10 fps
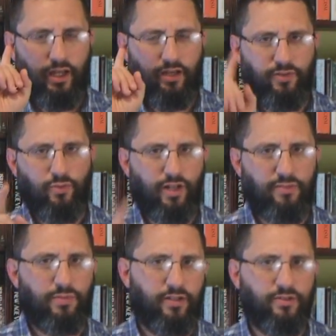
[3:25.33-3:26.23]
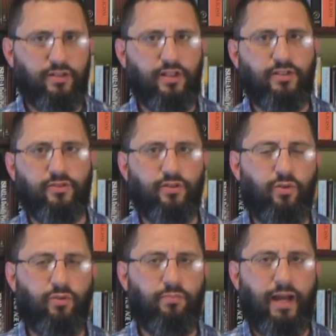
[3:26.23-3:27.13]
And if you watch my other studies on the
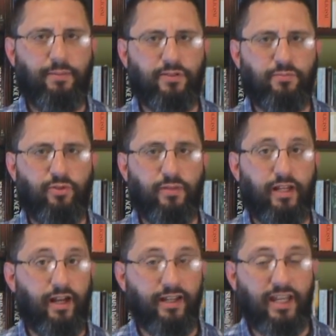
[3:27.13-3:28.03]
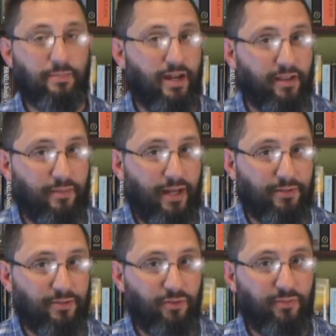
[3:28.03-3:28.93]
whole Baptist movement, and I came out of the
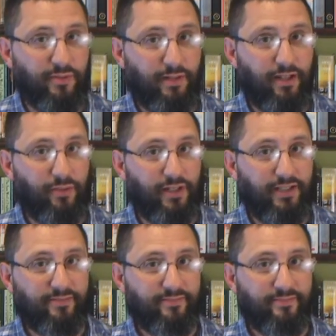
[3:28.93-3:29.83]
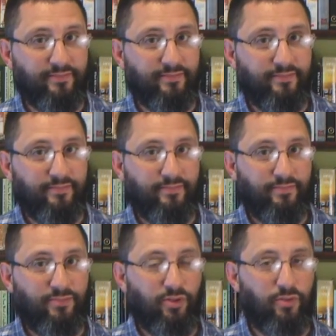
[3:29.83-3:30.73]
Baptist movement, by the way,
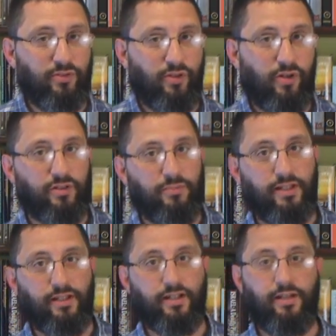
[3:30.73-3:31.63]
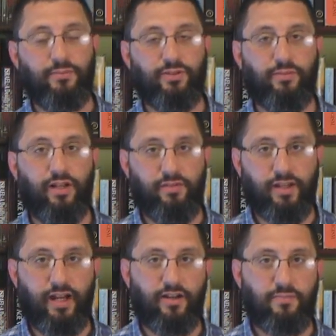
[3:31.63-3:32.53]
so don't talk to me like I'm some kind of a
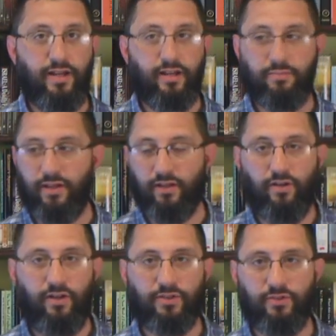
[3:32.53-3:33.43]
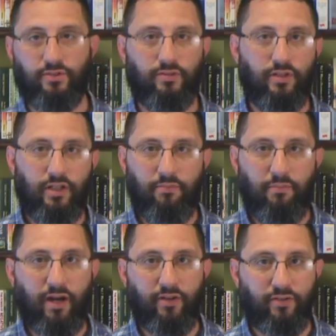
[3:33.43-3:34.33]
charismatic Pentecostal
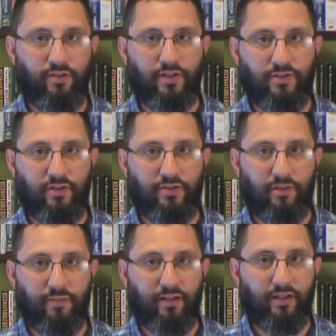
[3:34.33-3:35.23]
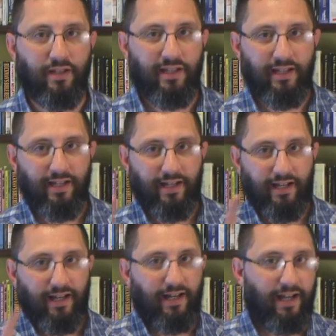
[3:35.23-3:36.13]
modern Christian or something.
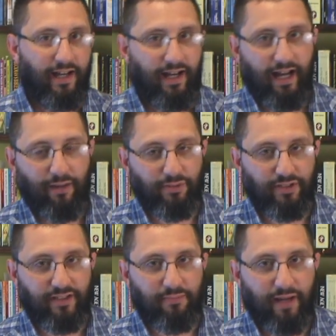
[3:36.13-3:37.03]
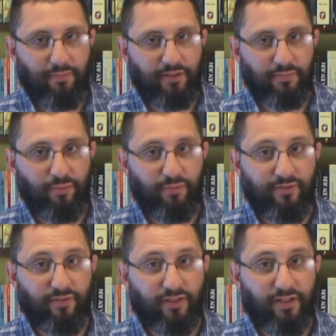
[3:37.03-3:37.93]
I was in the Baptist
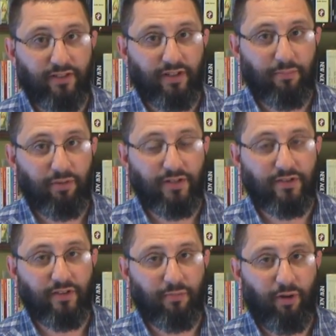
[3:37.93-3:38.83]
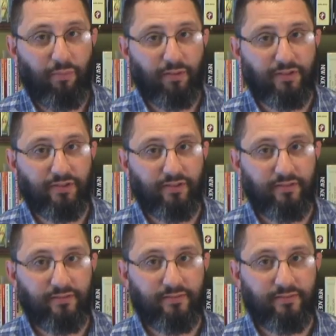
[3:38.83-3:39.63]
movement for years. I preached in the pulpits.